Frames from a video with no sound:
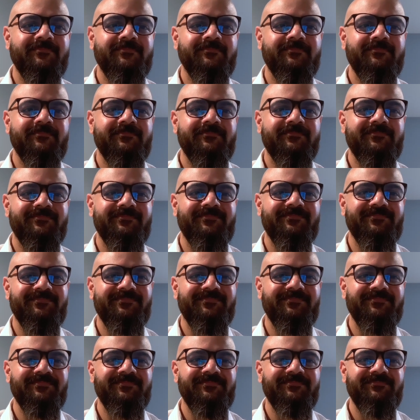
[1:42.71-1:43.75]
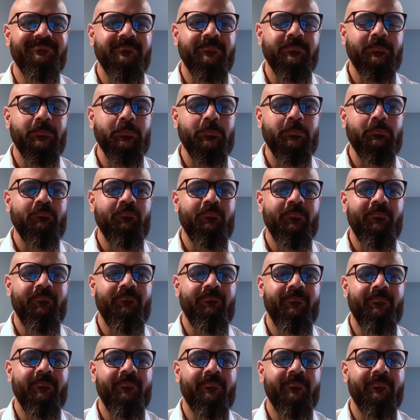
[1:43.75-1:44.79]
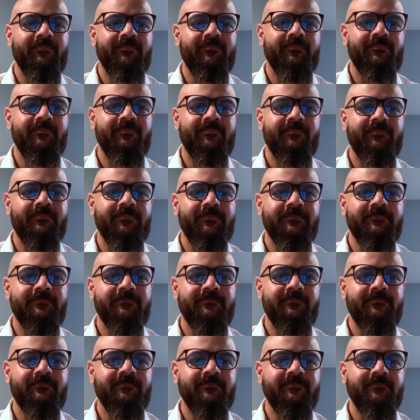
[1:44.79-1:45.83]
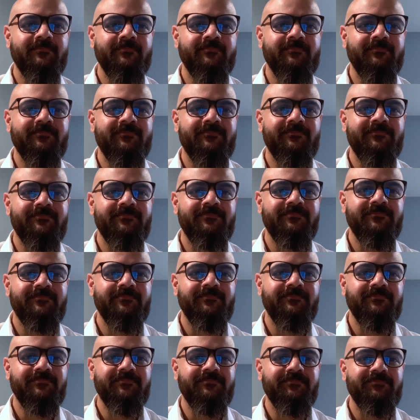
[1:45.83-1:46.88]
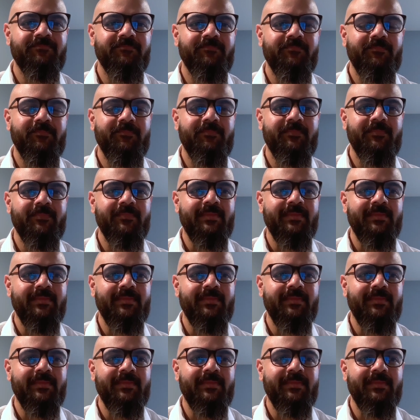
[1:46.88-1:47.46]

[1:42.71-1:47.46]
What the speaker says: No words are spoken by the person on screen.